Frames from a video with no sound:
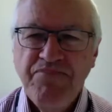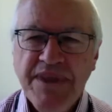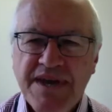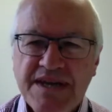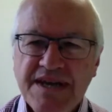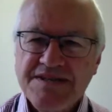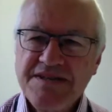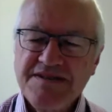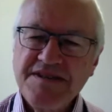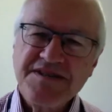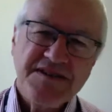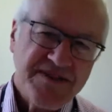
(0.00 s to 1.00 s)
Yes, this
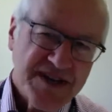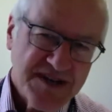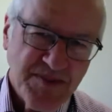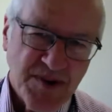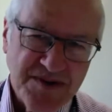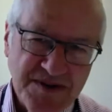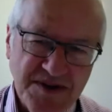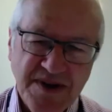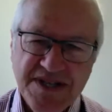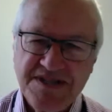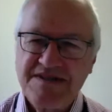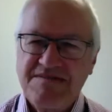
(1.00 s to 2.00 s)
is a very important
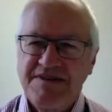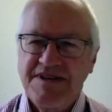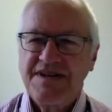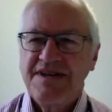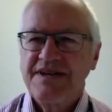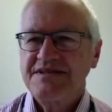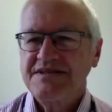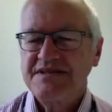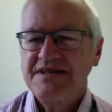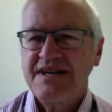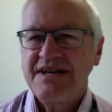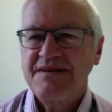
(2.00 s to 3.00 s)
question because,
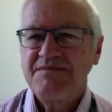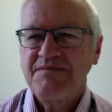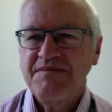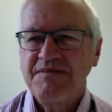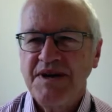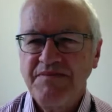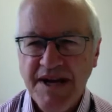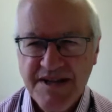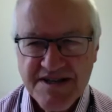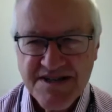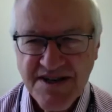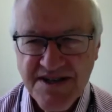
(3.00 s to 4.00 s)
and
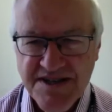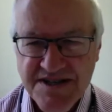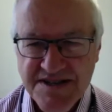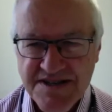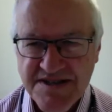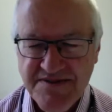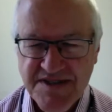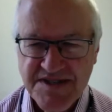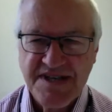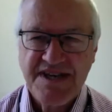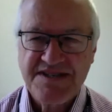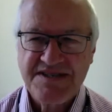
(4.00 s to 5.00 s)
paleontologists have
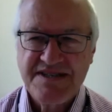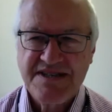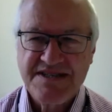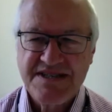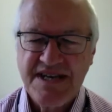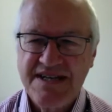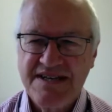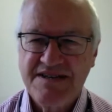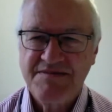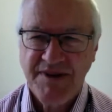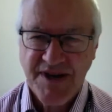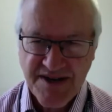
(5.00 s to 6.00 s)
discussed this,
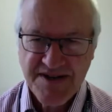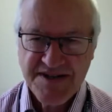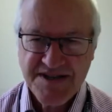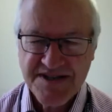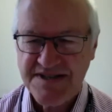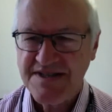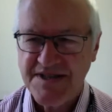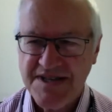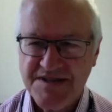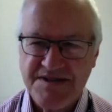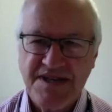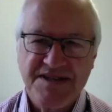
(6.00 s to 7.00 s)
and biologists,
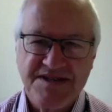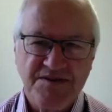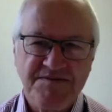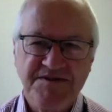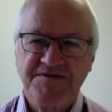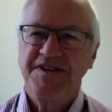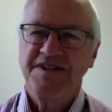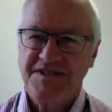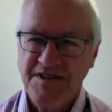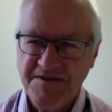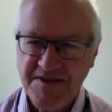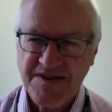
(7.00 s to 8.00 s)
it's almost
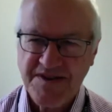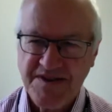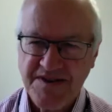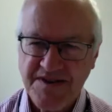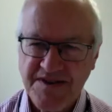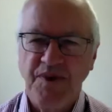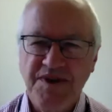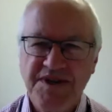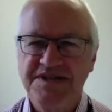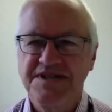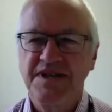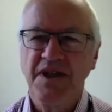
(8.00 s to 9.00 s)
philosophical,
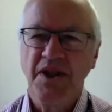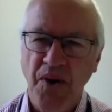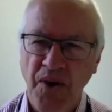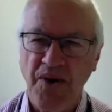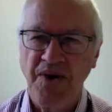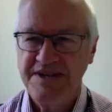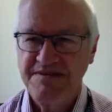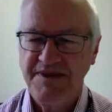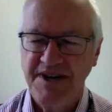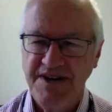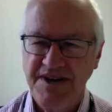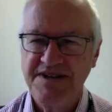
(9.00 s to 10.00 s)
what is a law in
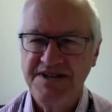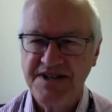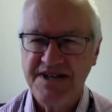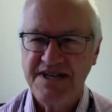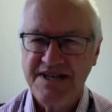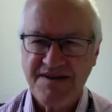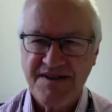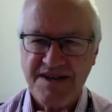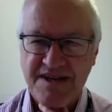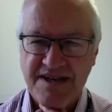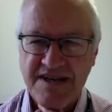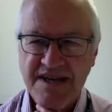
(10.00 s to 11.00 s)
biology? And I
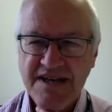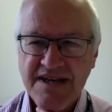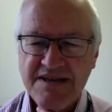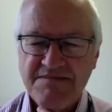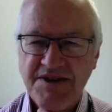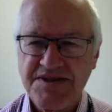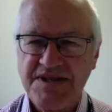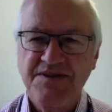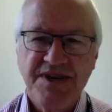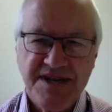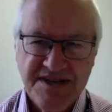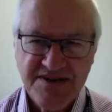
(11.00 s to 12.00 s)
think mostly
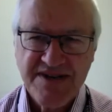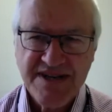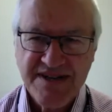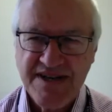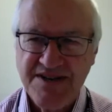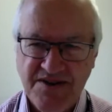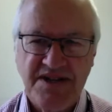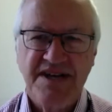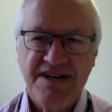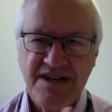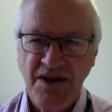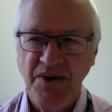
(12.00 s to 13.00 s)
we agree they're not
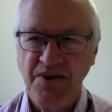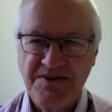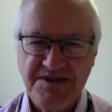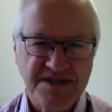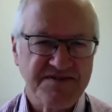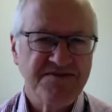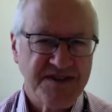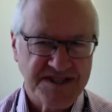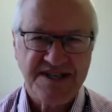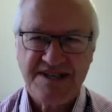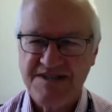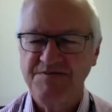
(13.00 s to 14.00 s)
like laws in
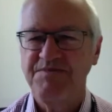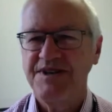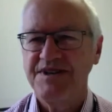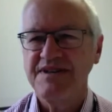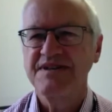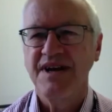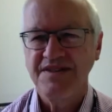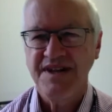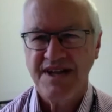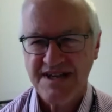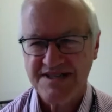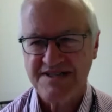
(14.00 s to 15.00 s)
physics, but
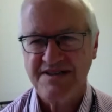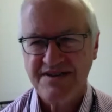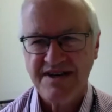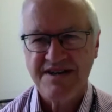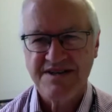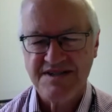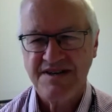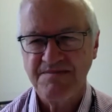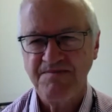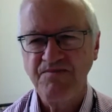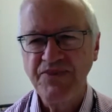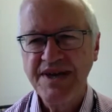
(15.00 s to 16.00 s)
nonetheless, there are
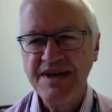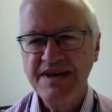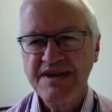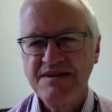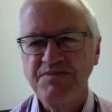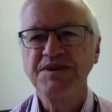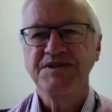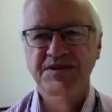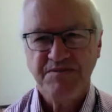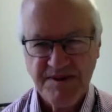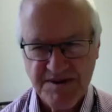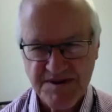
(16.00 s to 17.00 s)
some
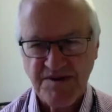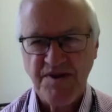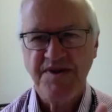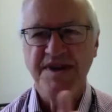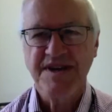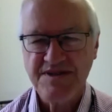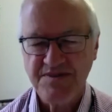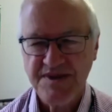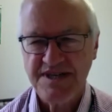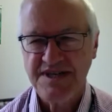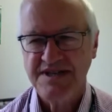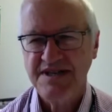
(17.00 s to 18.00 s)
principles or things
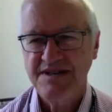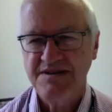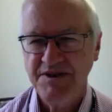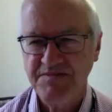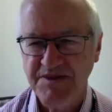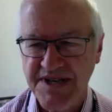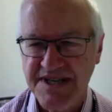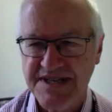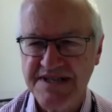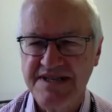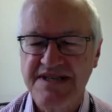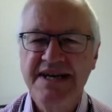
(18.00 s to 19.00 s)
which can be
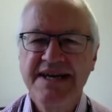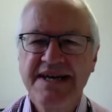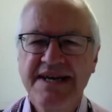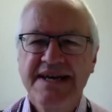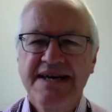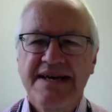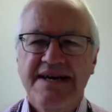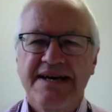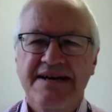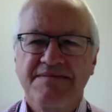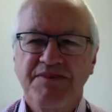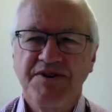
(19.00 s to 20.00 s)
predicted.
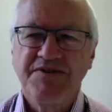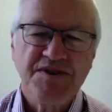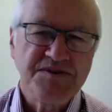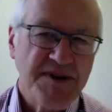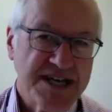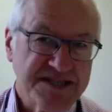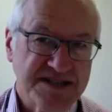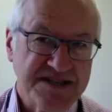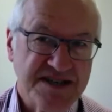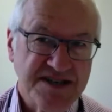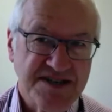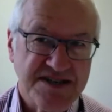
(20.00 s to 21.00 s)
But of course, mass
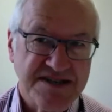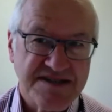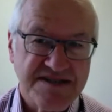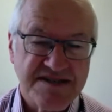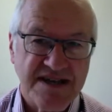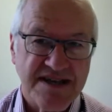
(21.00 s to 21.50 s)
extinctions